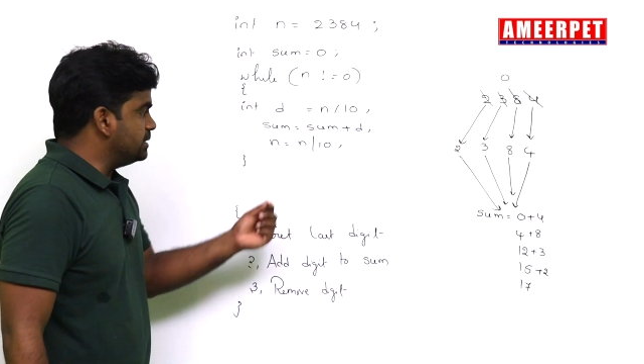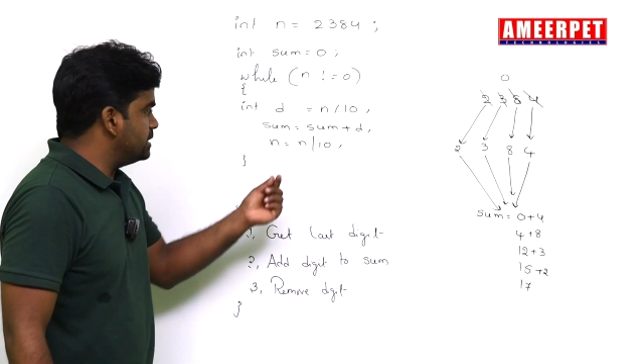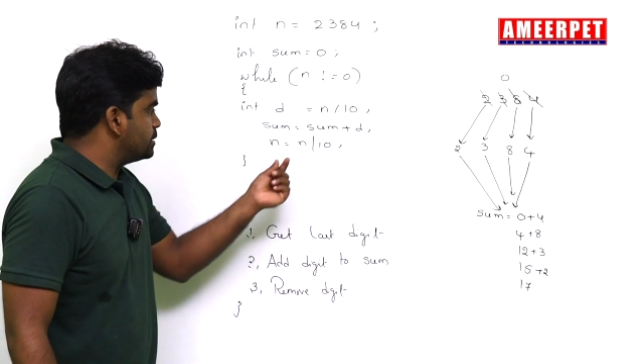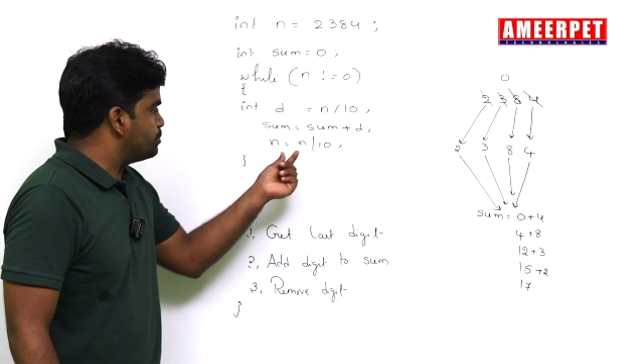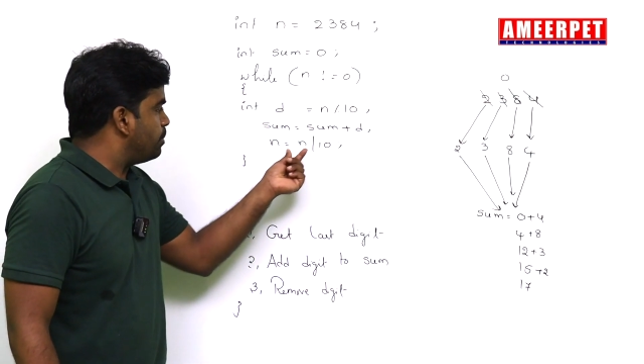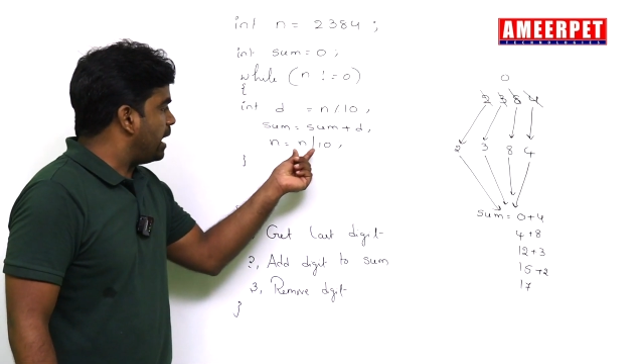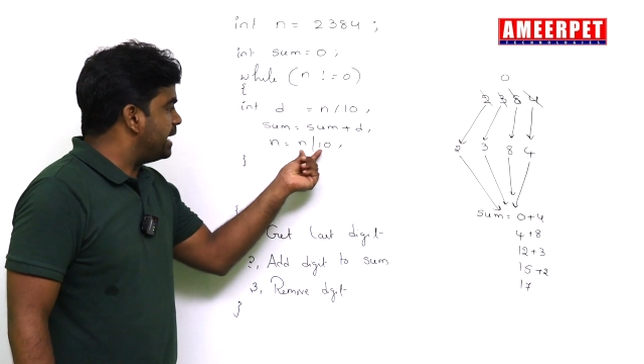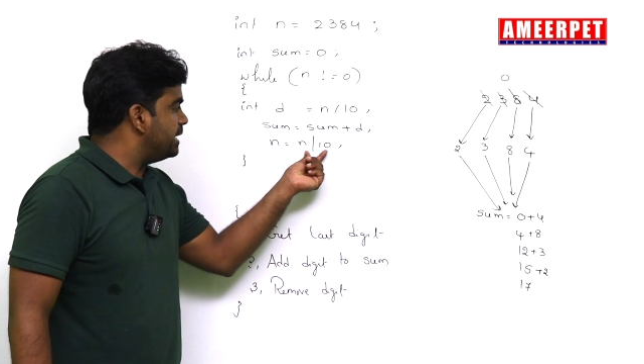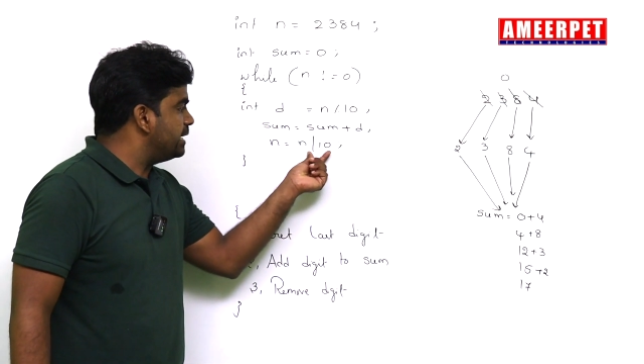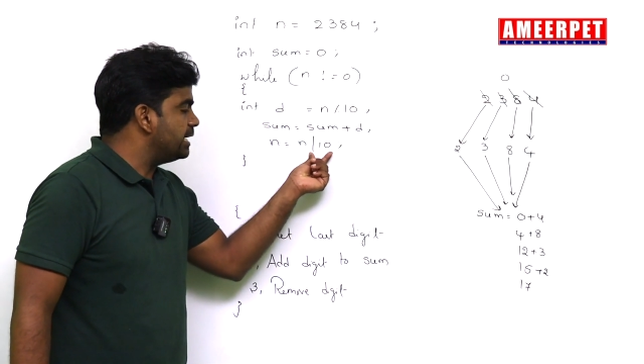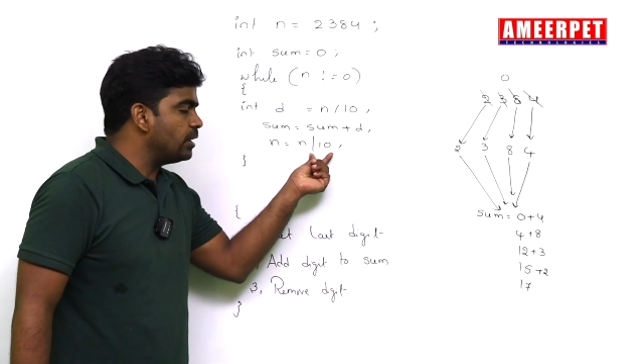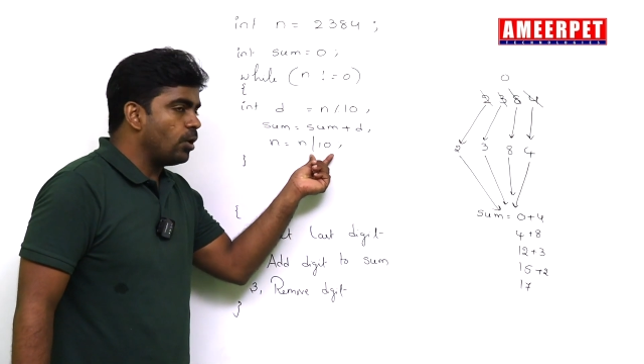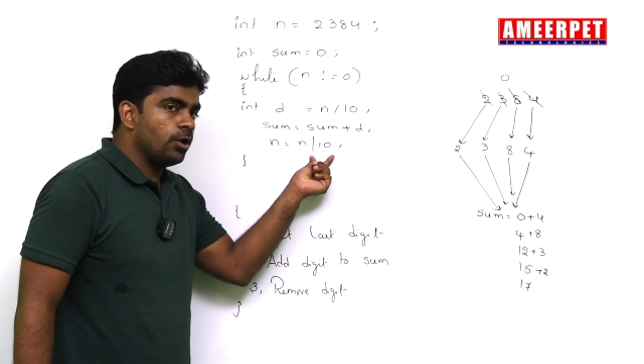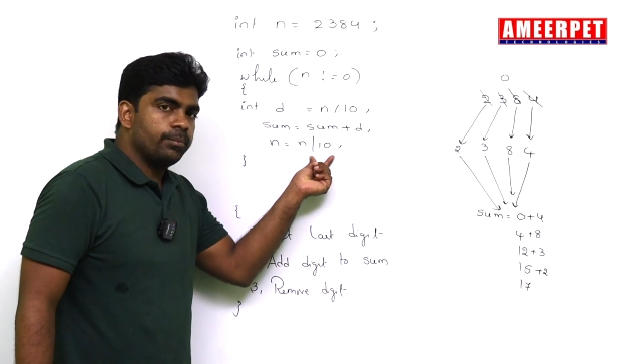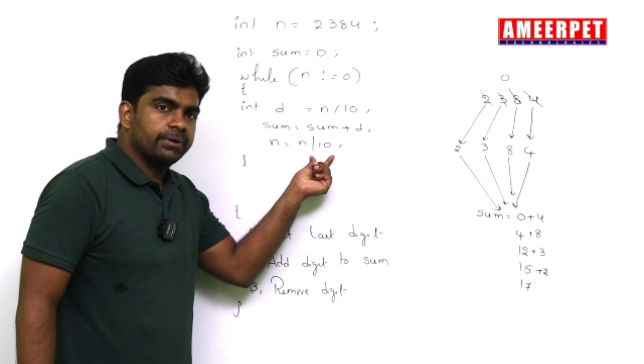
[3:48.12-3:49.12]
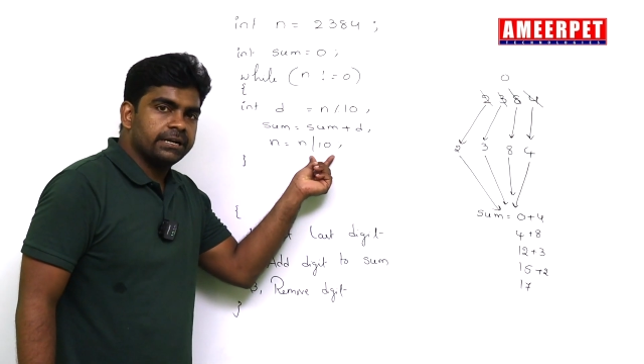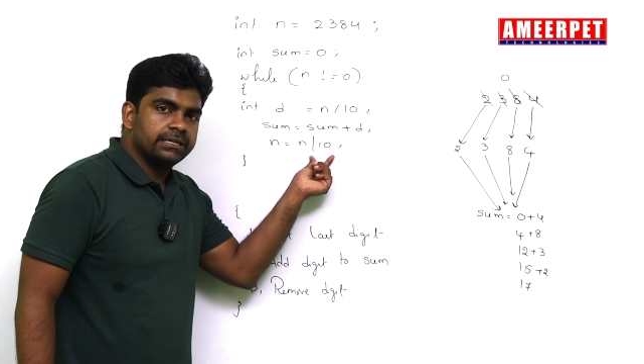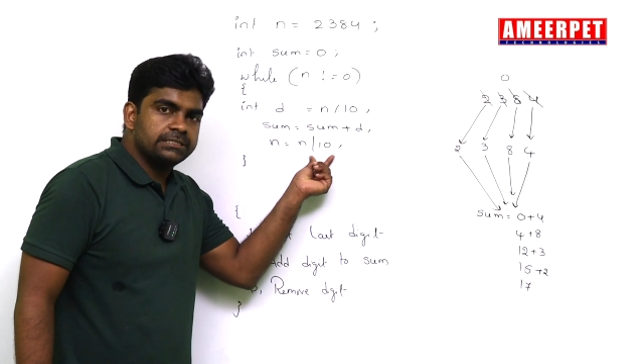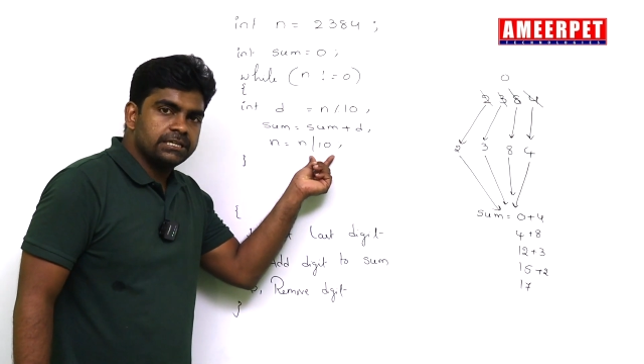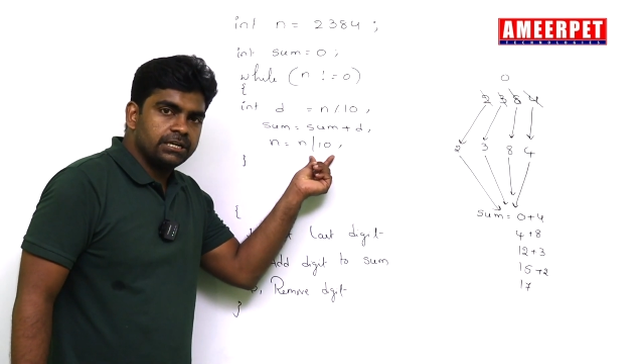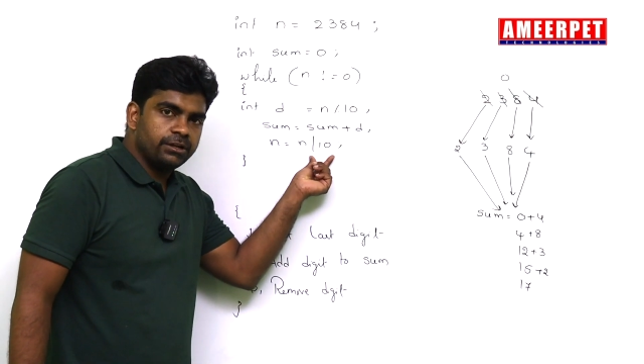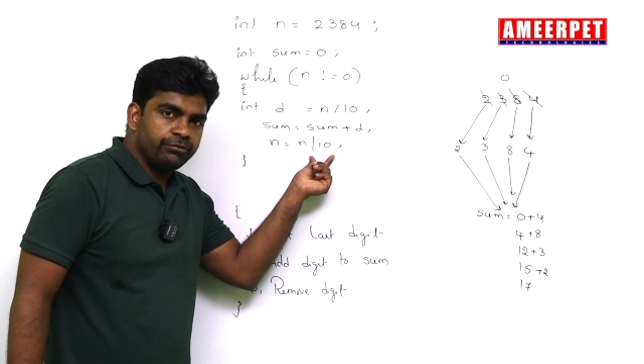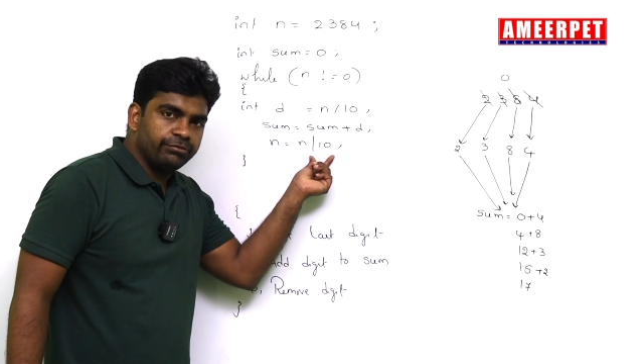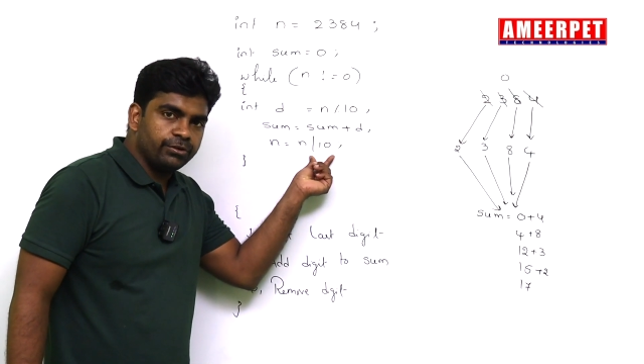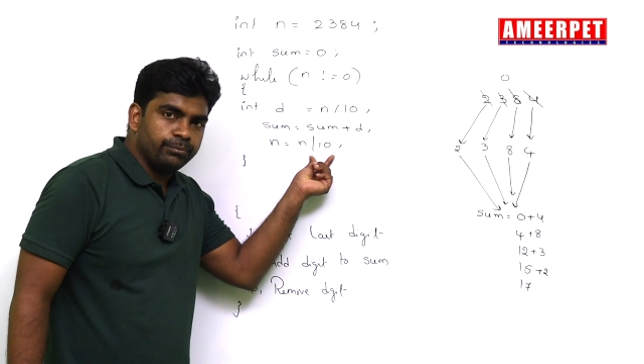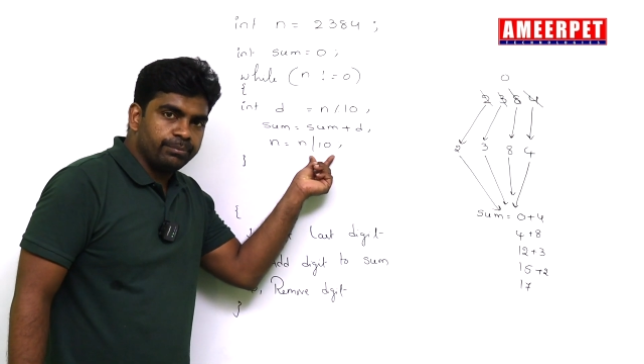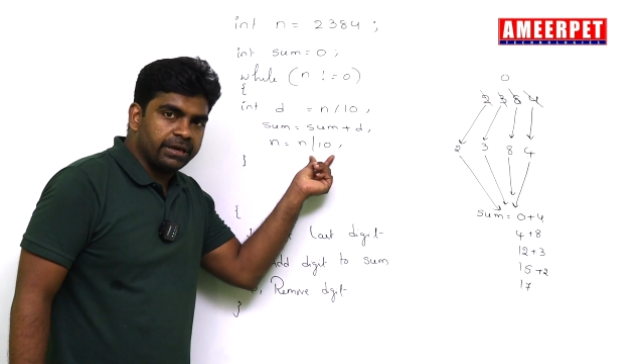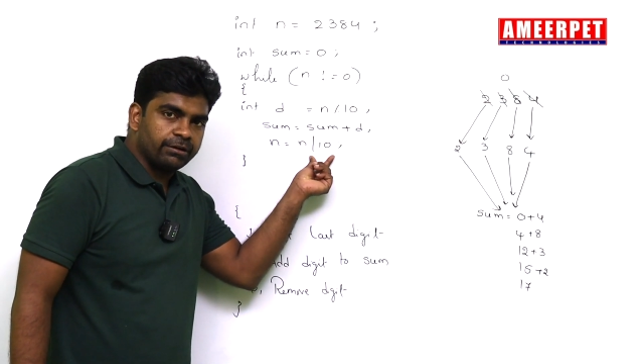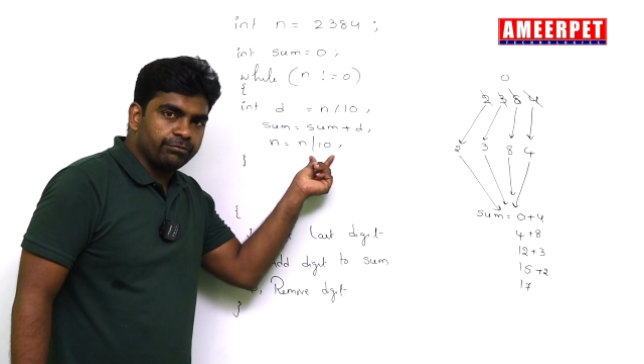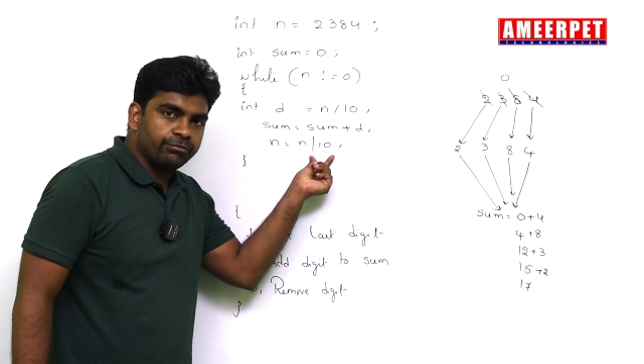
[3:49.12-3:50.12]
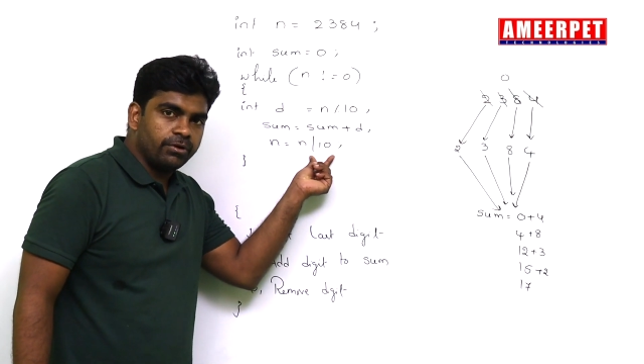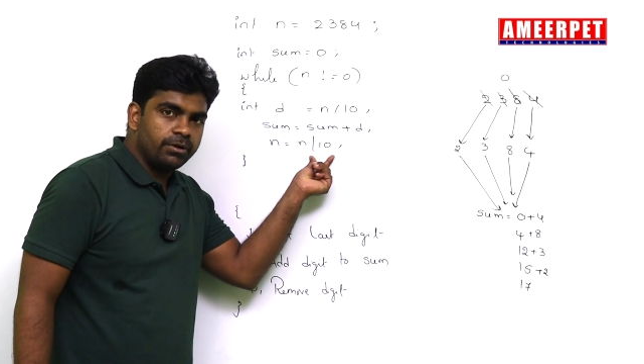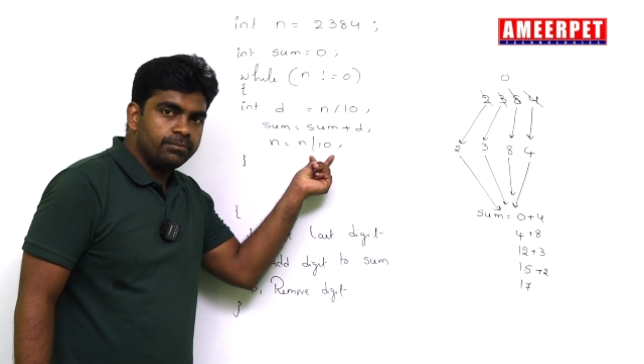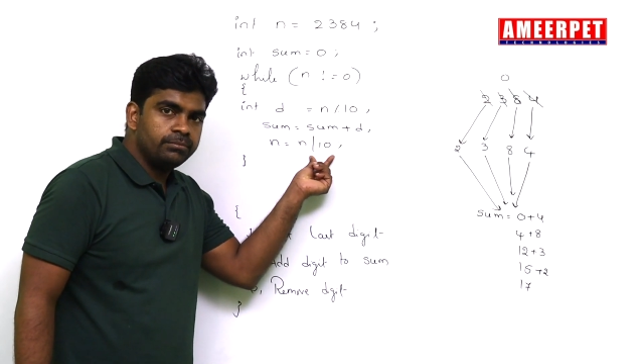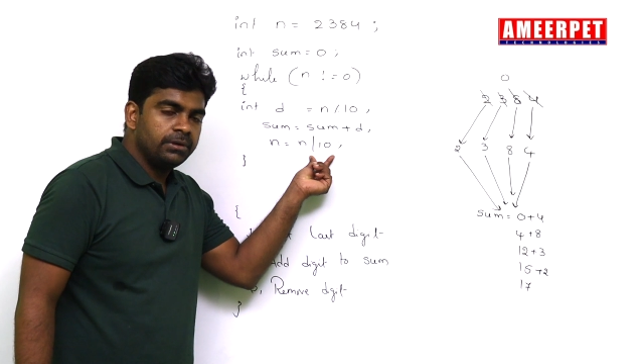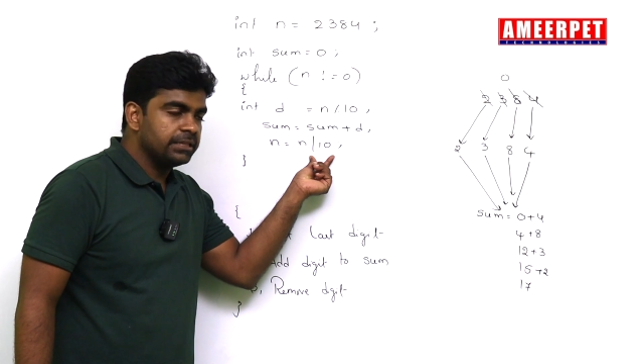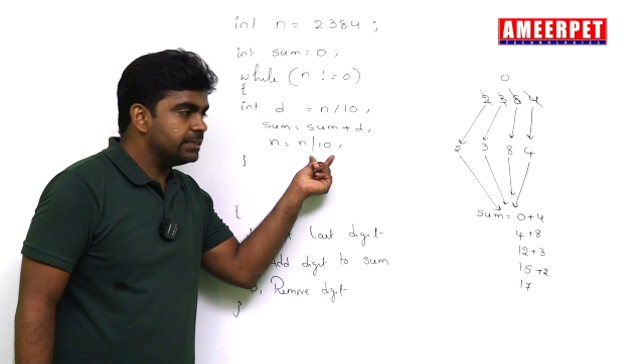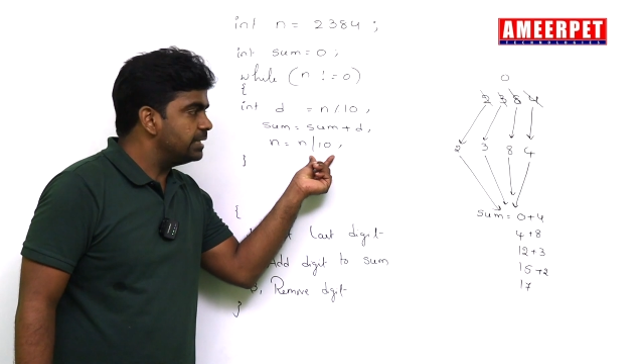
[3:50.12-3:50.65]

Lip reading: Just by 10 operation if you perform,